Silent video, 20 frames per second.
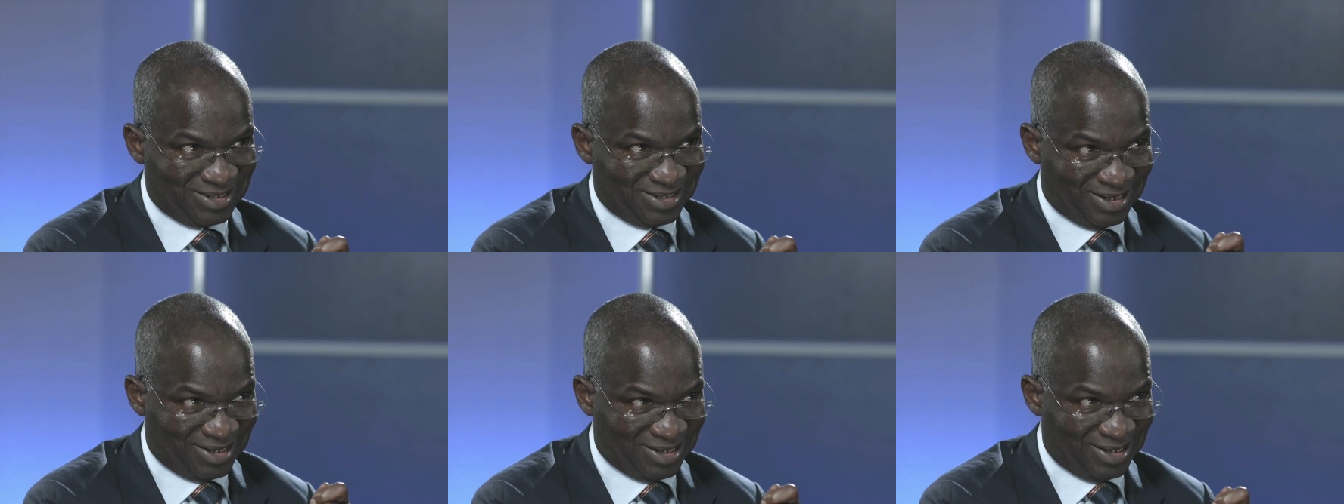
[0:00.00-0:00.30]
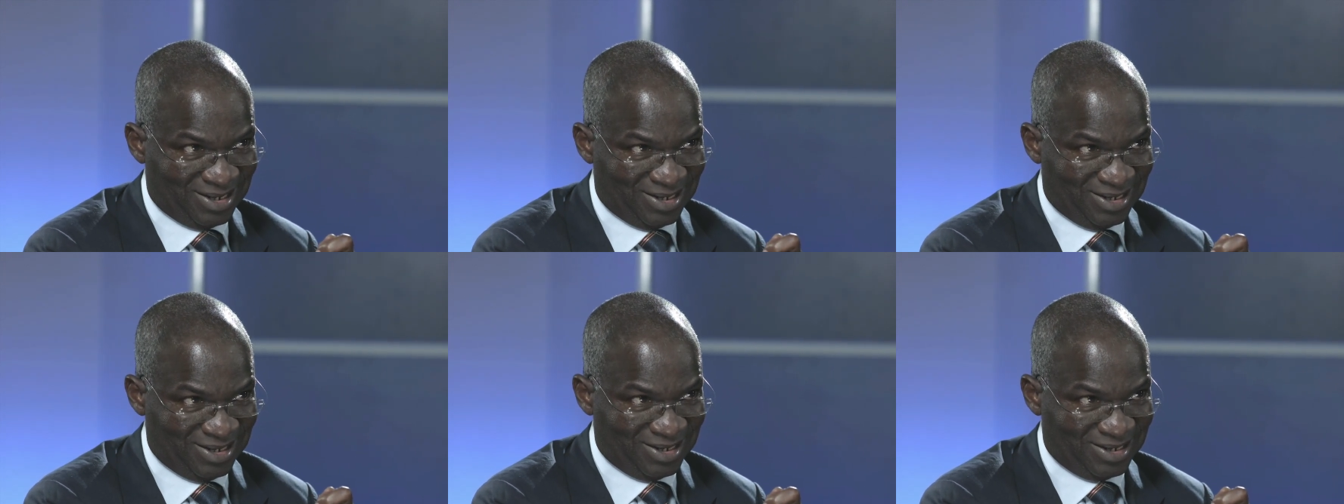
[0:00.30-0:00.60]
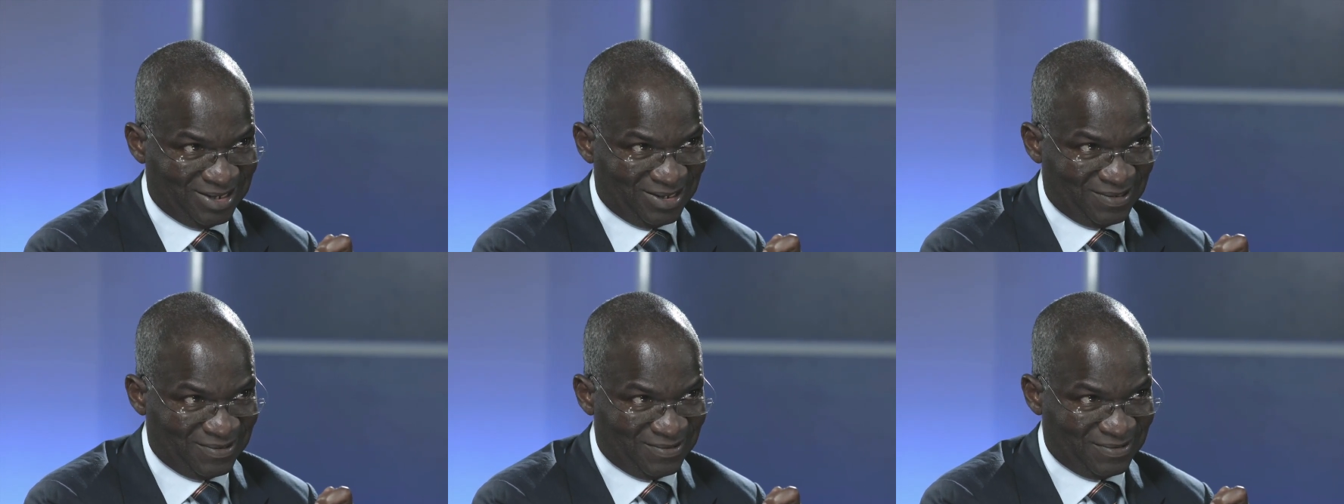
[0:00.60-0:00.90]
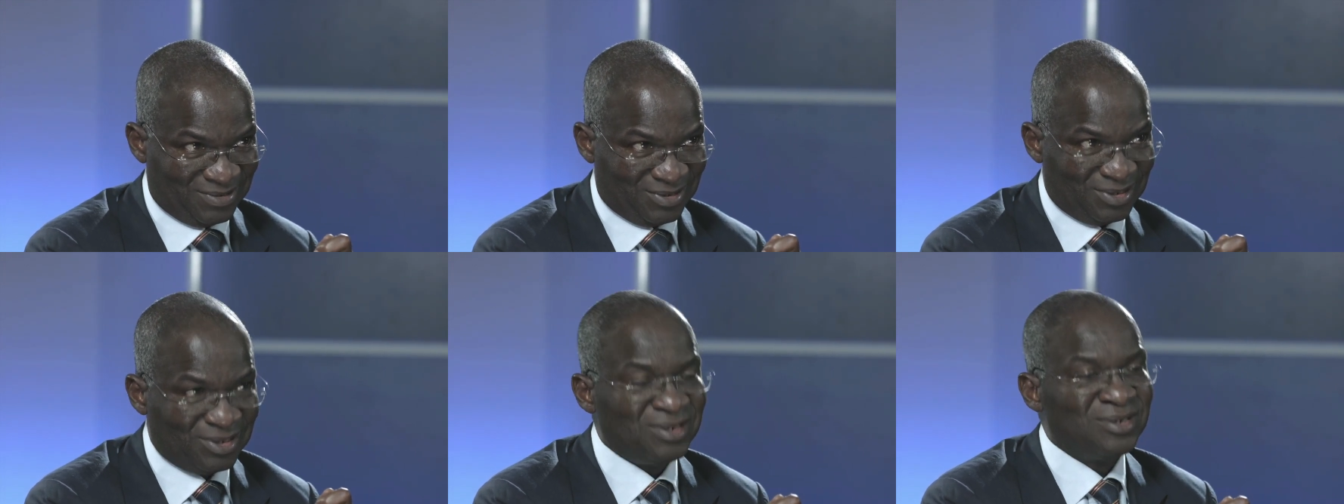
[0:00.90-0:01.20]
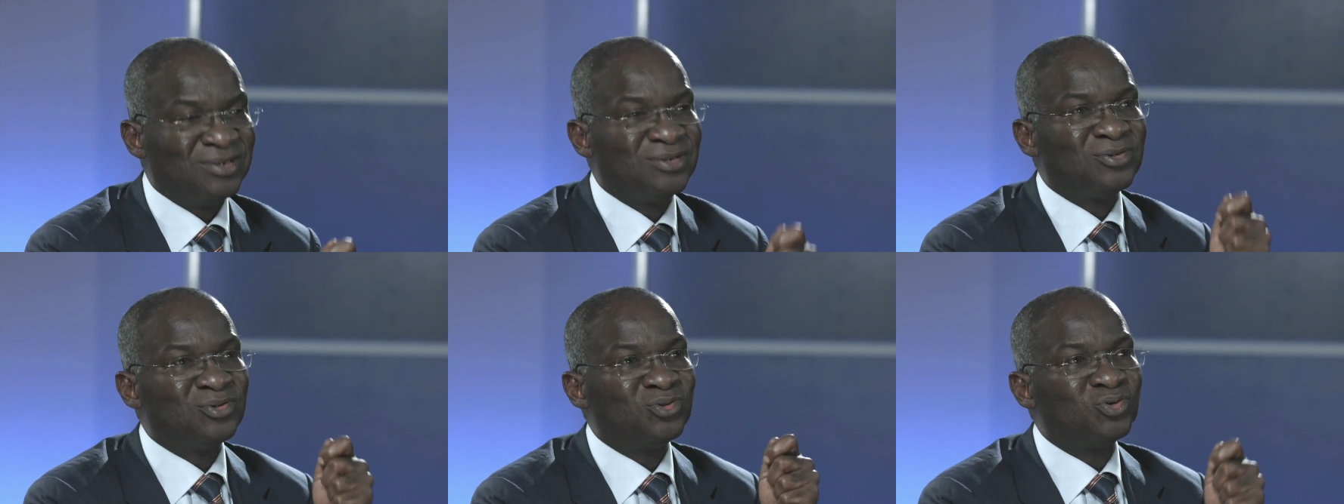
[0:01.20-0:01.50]

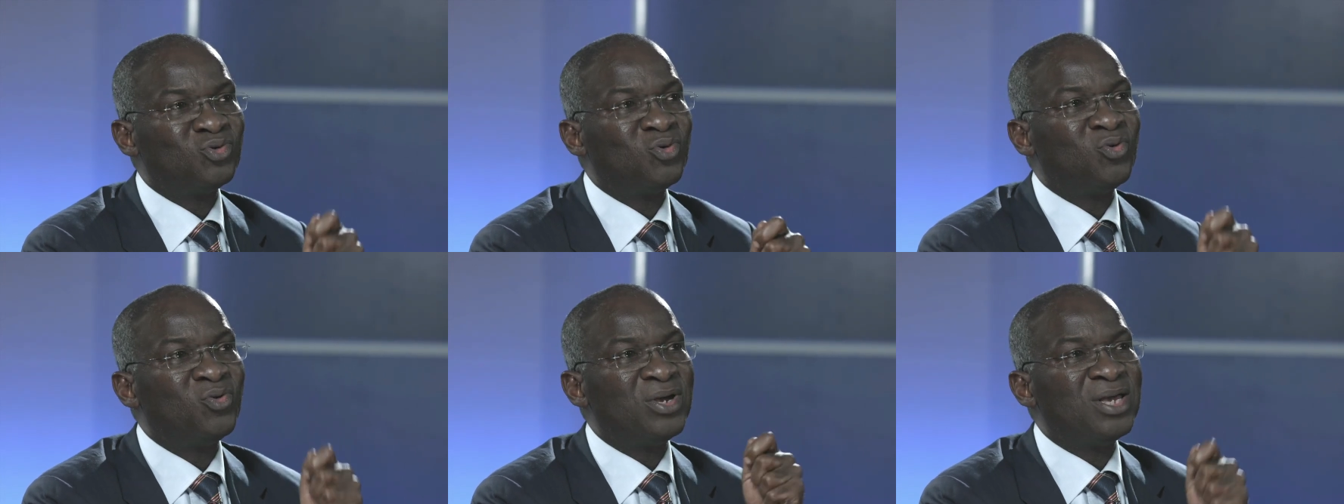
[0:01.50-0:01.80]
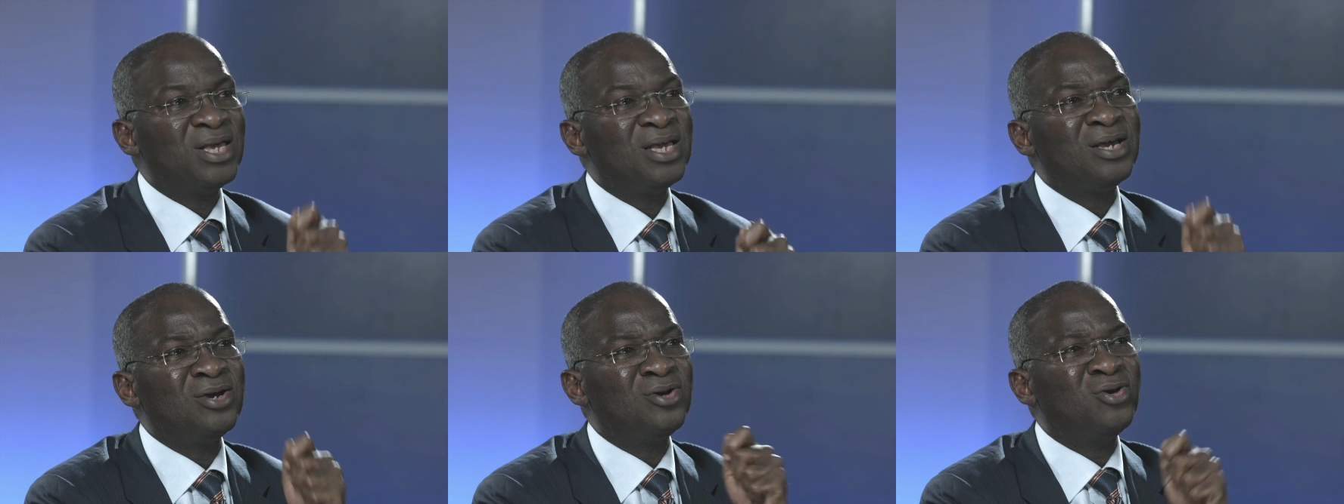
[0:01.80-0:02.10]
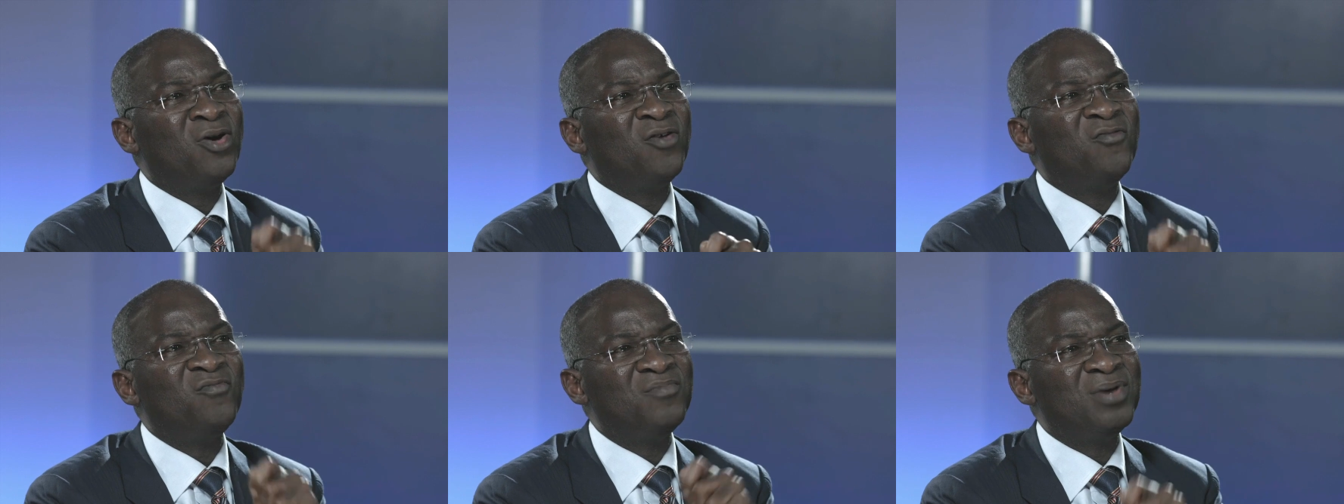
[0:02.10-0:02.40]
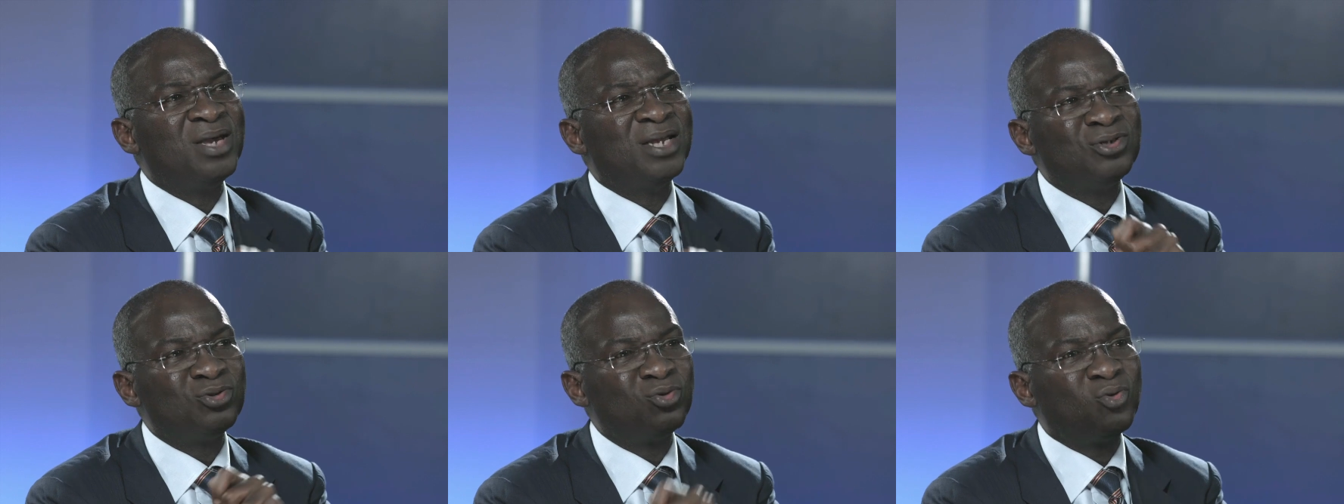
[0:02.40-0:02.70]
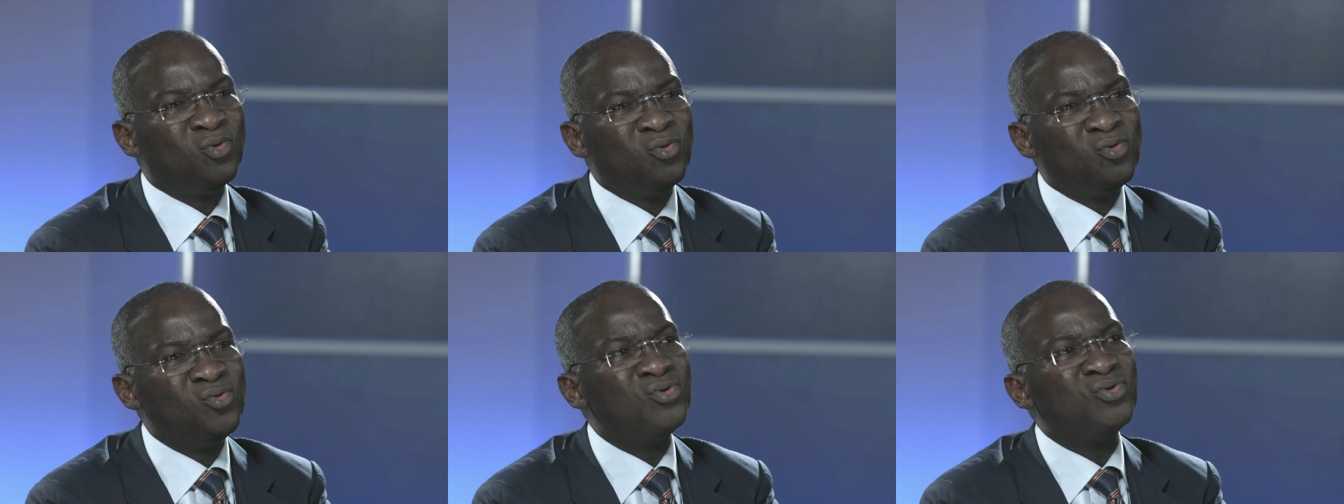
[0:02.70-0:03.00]
to a
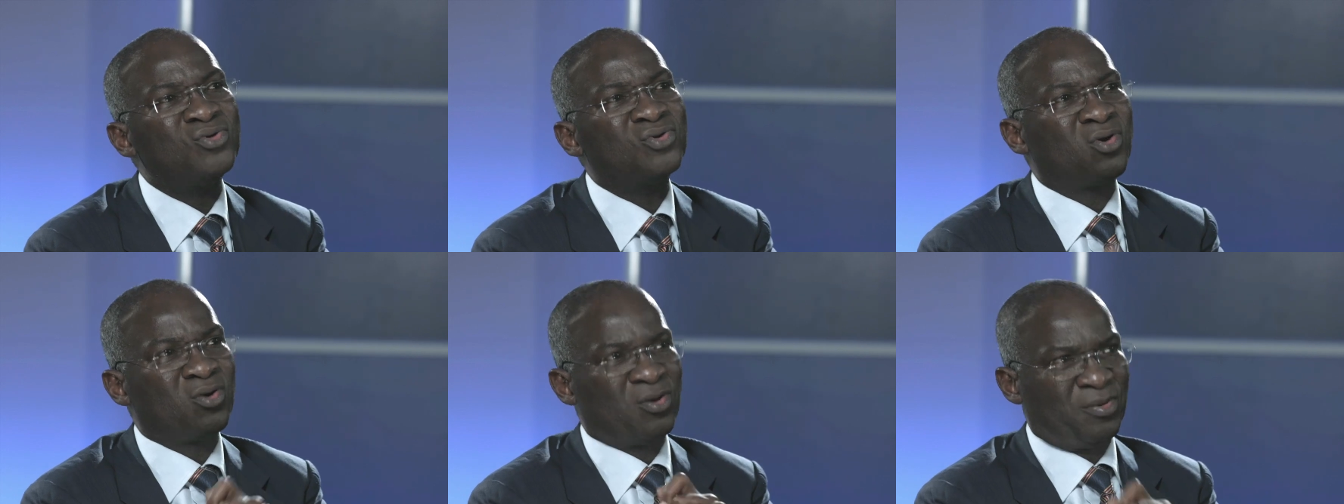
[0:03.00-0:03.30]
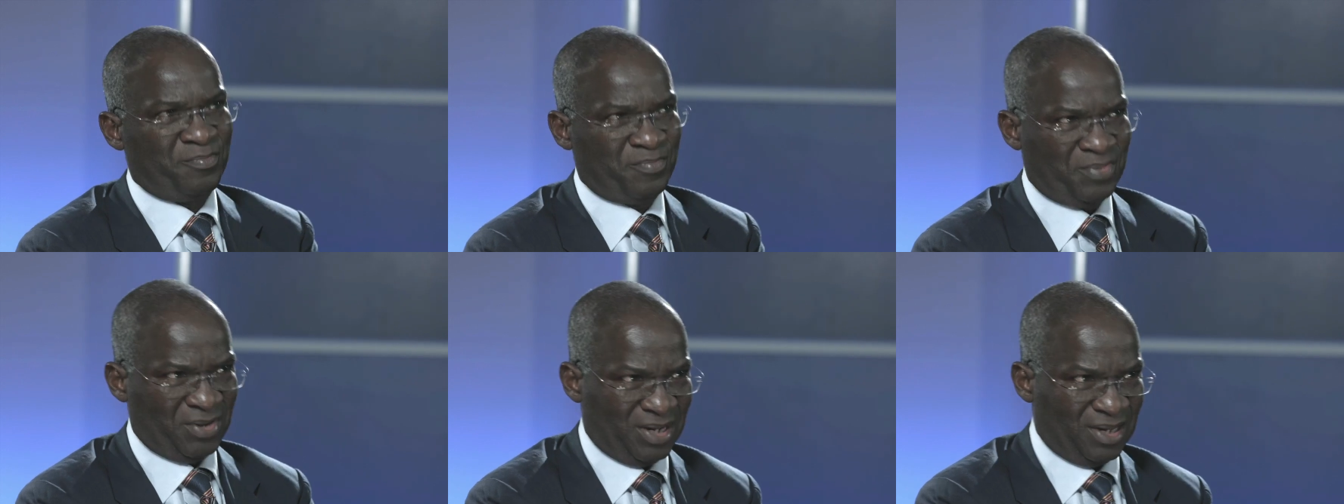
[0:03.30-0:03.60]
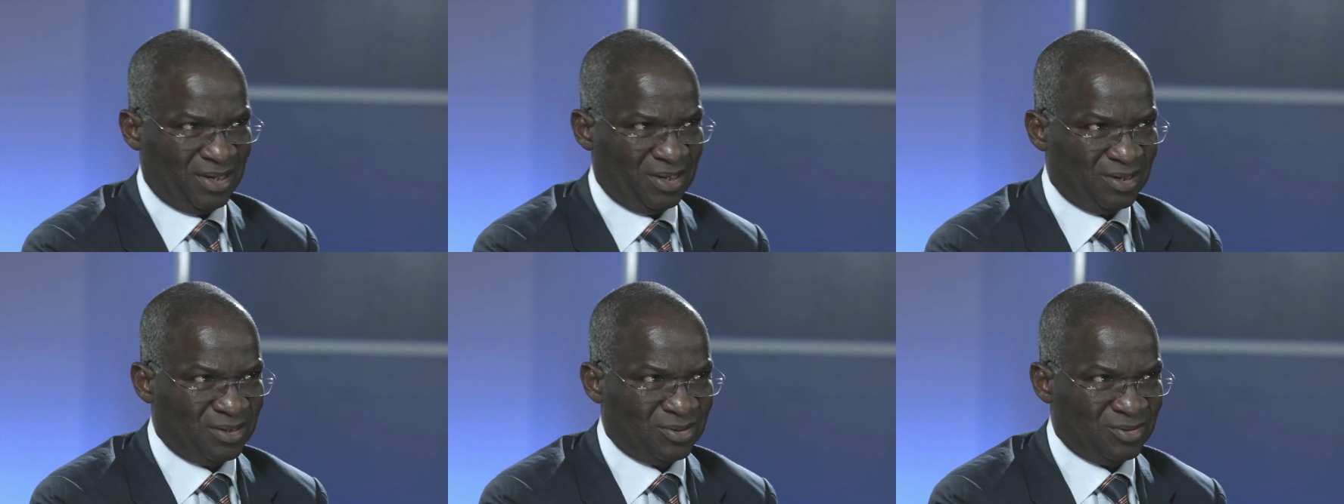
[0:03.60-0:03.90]
government-owned company,